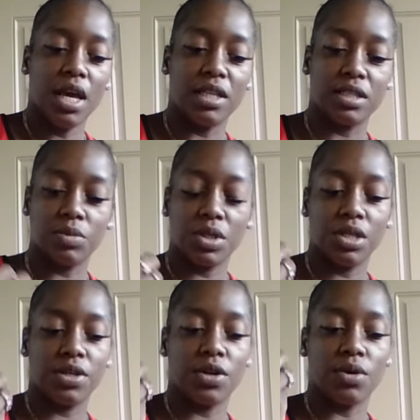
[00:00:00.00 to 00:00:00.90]
And someone
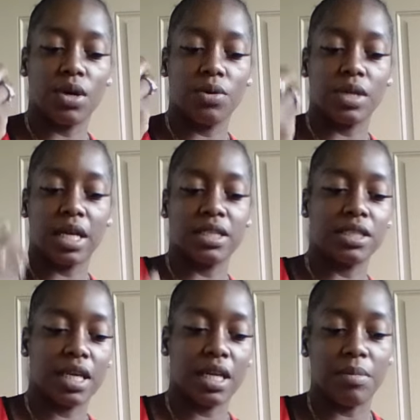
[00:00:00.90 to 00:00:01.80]
could have grown like
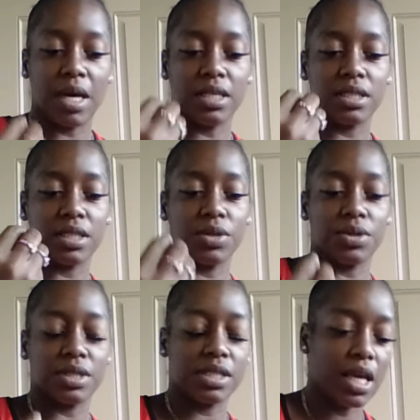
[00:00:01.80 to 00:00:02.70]
this animosity or
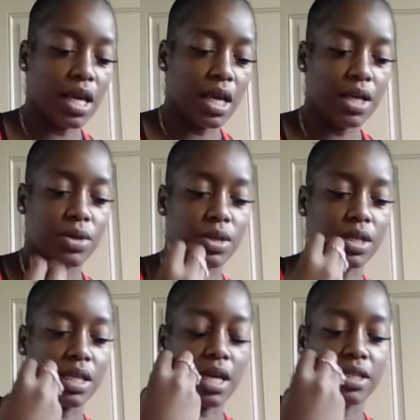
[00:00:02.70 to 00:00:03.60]
this hate
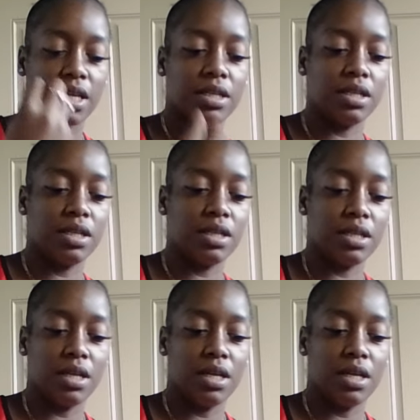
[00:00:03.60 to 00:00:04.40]
or like they could